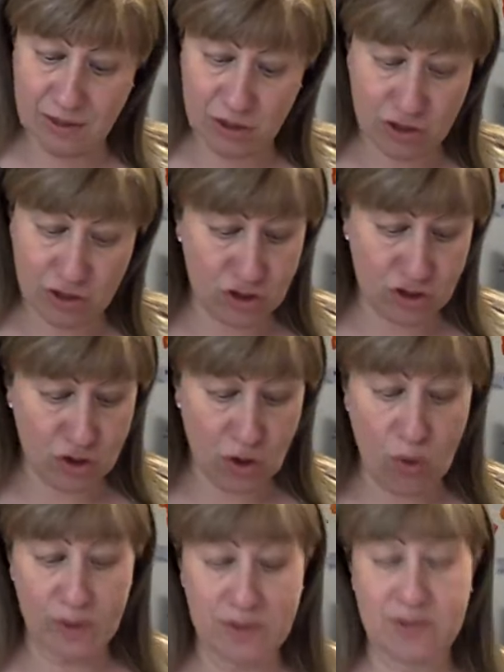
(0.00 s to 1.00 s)
There's
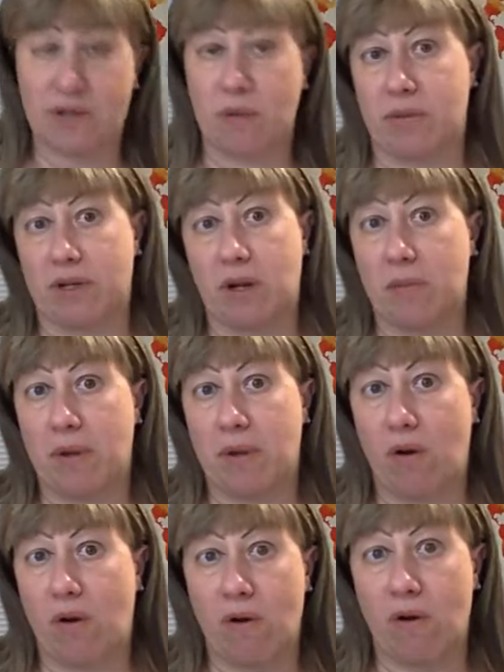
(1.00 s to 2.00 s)
always something about
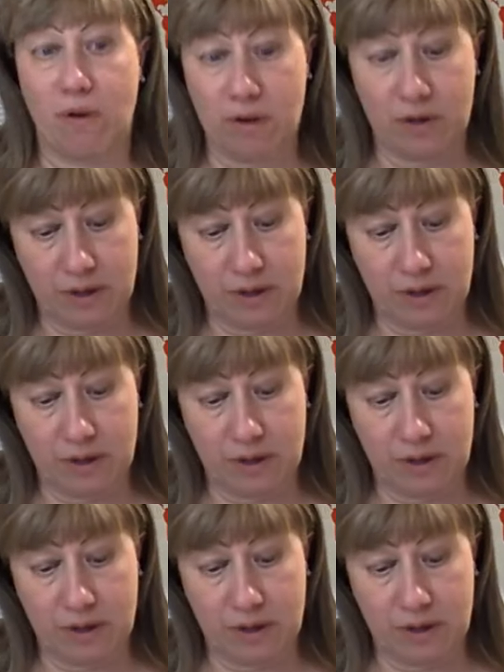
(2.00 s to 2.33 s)
her.